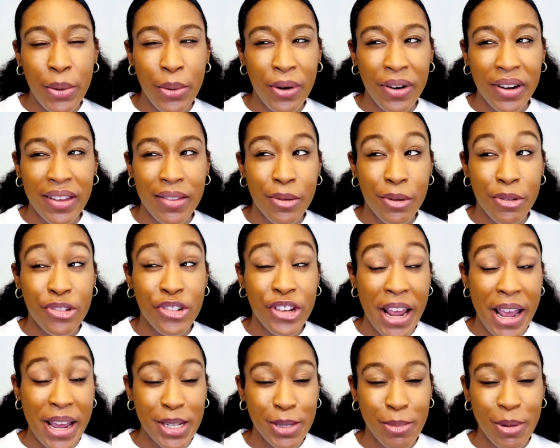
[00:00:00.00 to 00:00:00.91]
or either
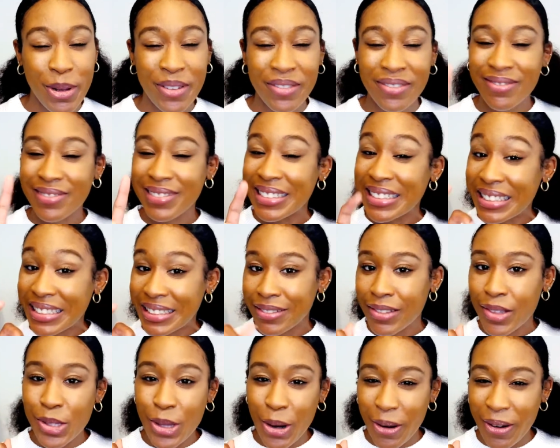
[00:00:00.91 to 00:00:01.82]
jasmine,
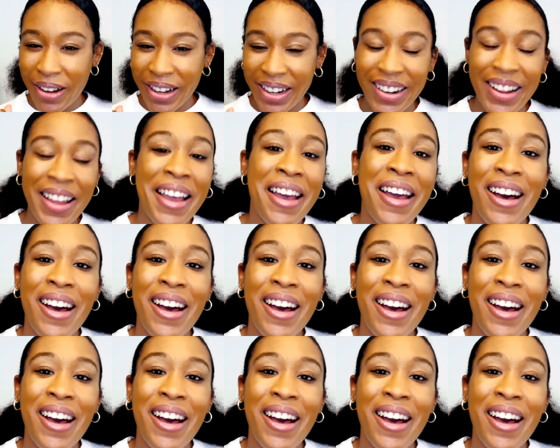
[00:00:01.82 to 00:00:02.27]
sorry.